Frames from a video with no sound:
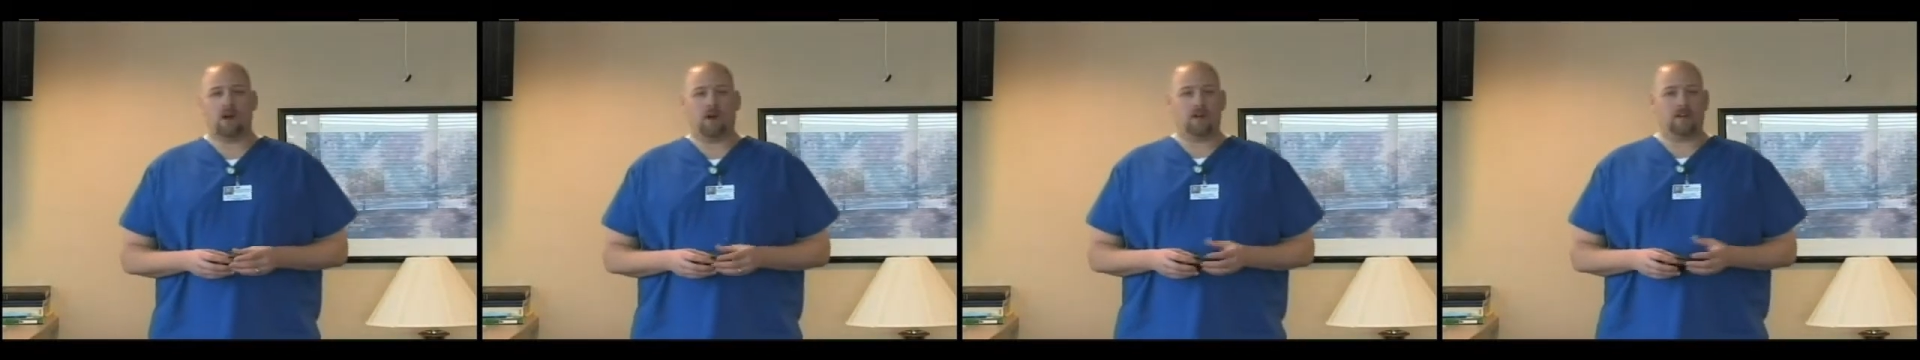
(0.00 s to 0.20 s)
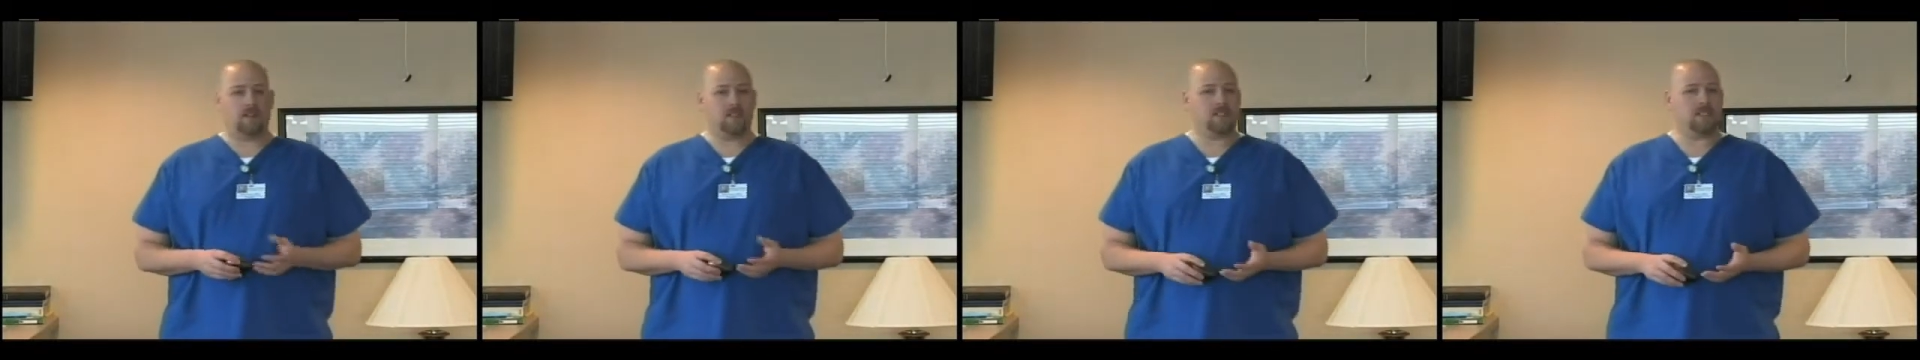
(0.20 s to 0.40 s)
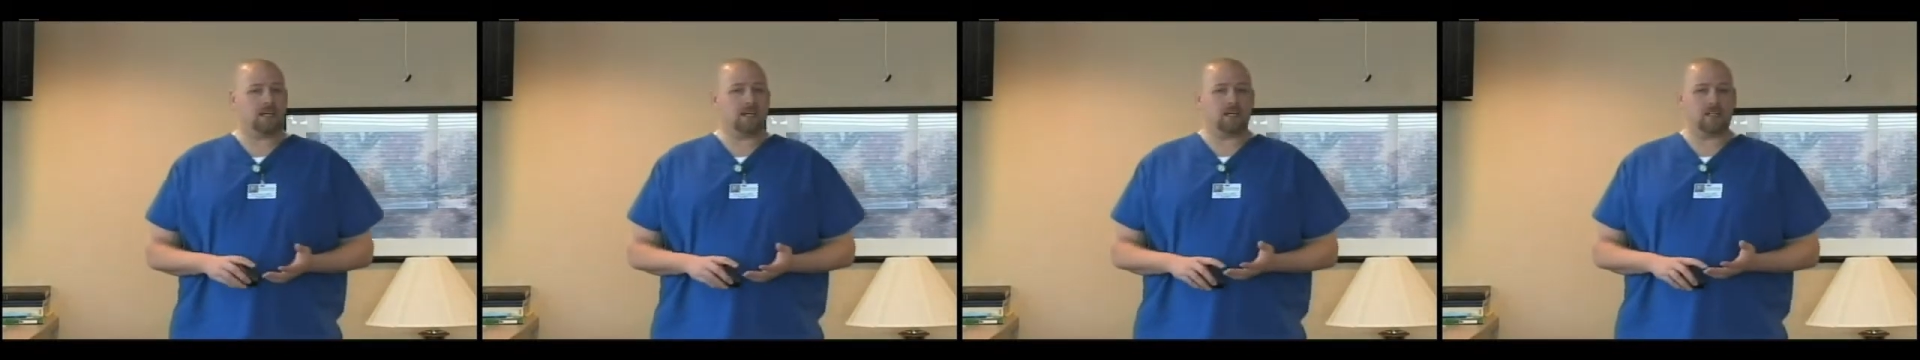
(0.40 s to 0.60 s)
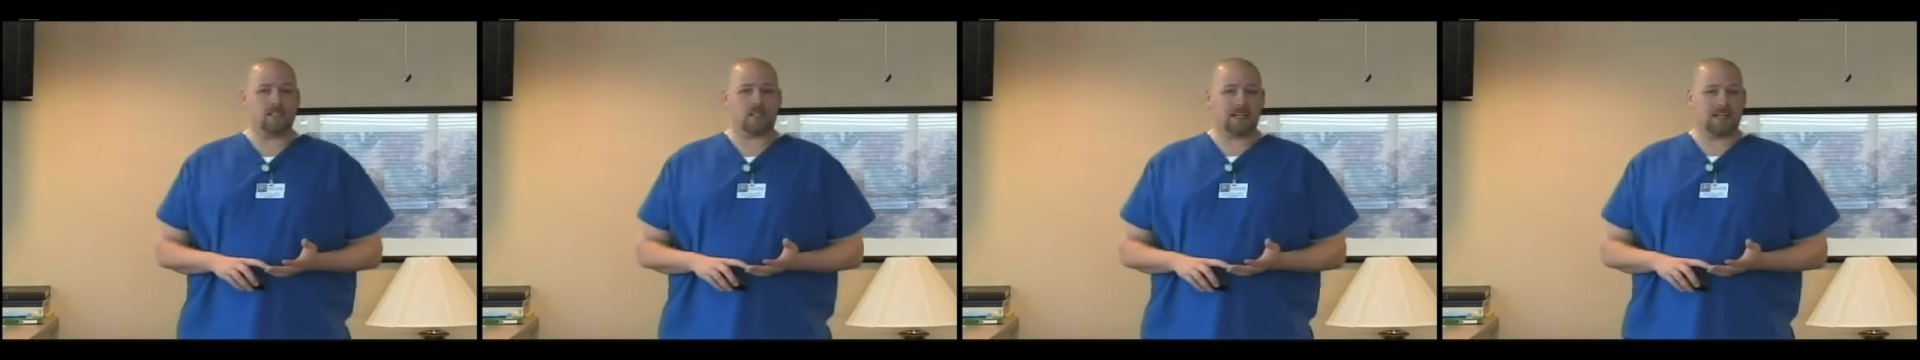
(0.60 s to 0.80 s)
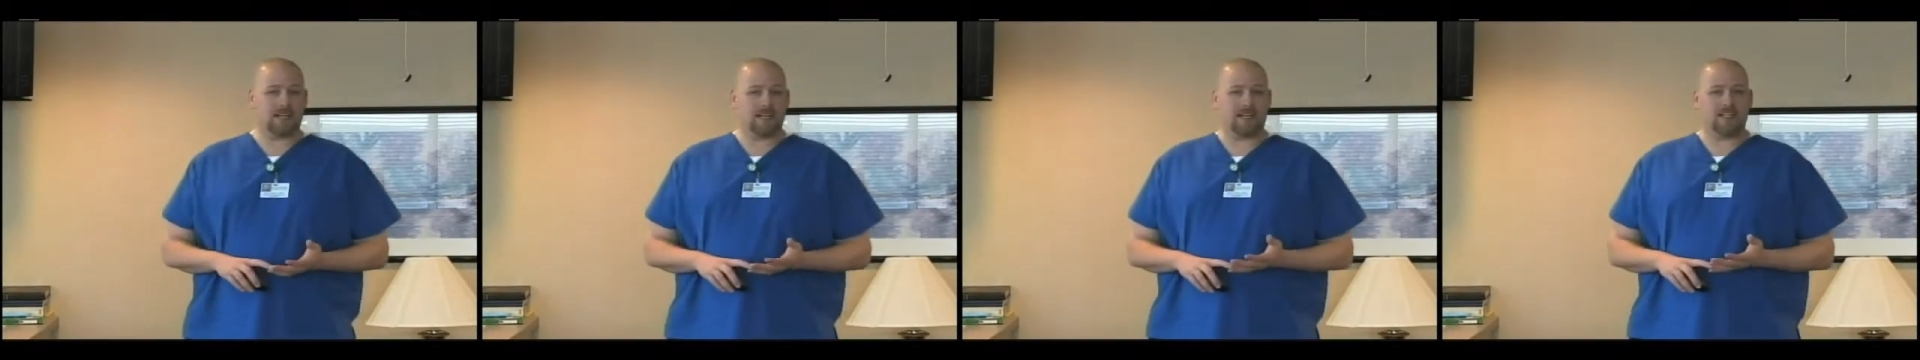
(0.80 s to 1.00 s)
are there stairs
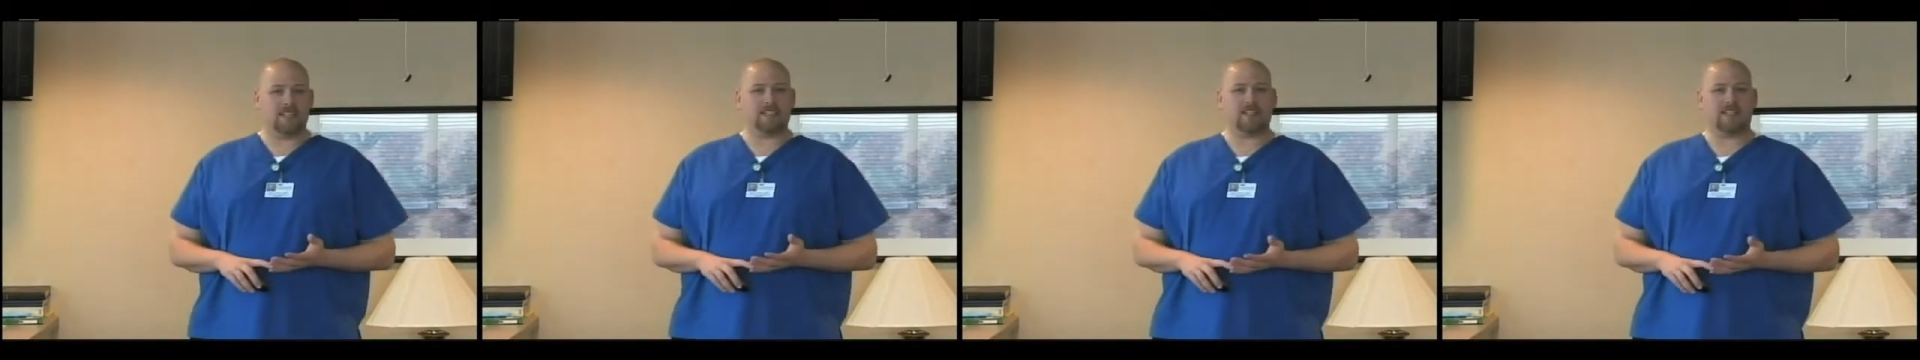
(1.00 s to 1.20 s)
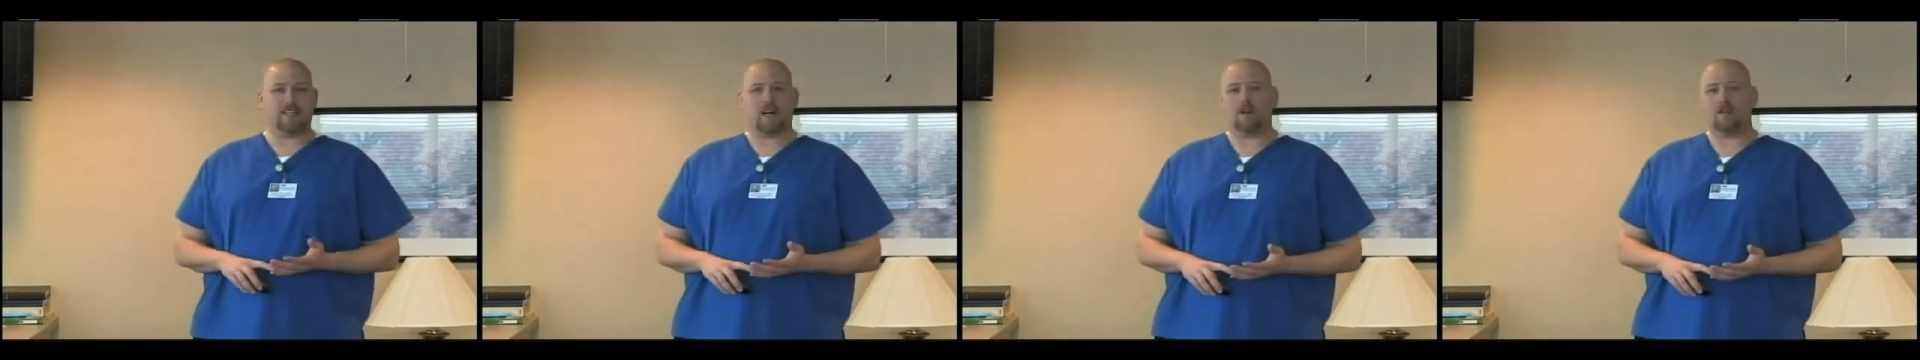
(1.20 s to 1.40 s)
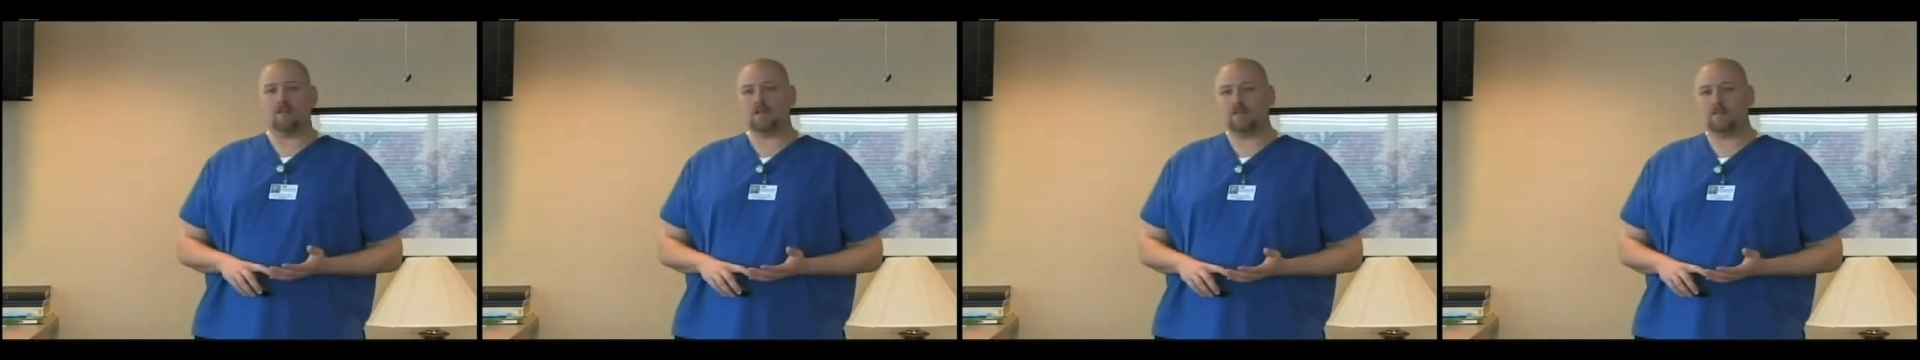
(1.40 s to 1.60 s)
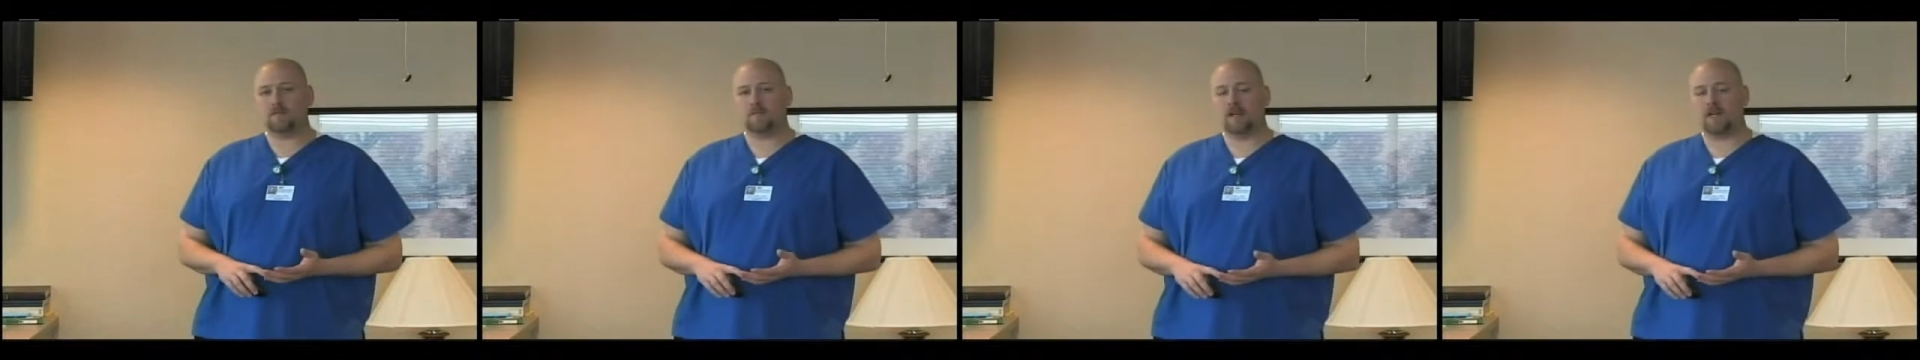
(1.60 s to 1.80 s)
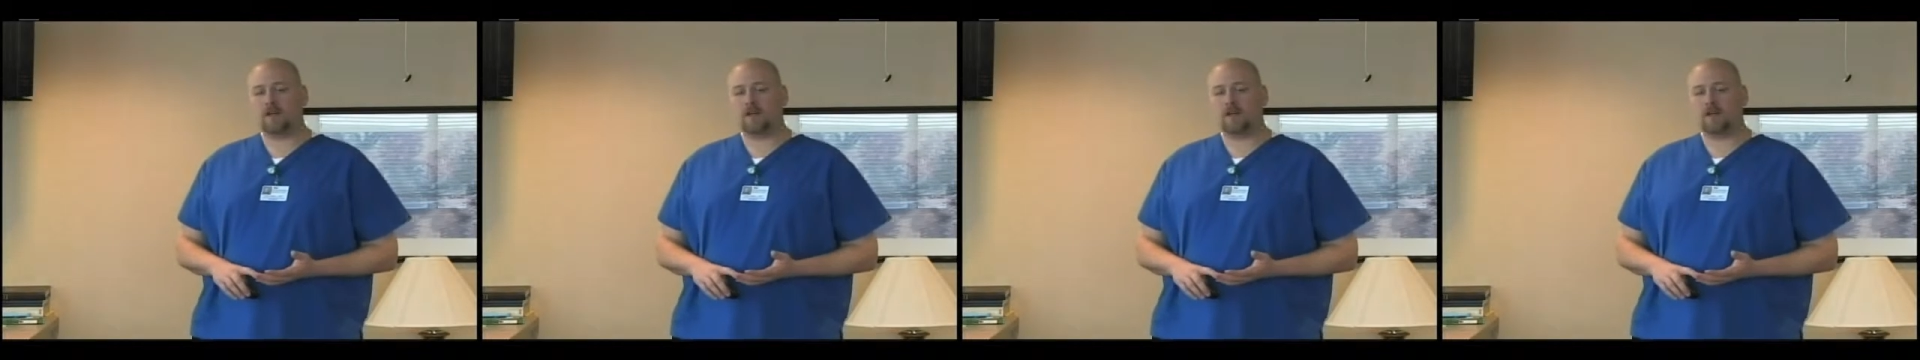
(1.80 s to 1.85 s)
to get into the house?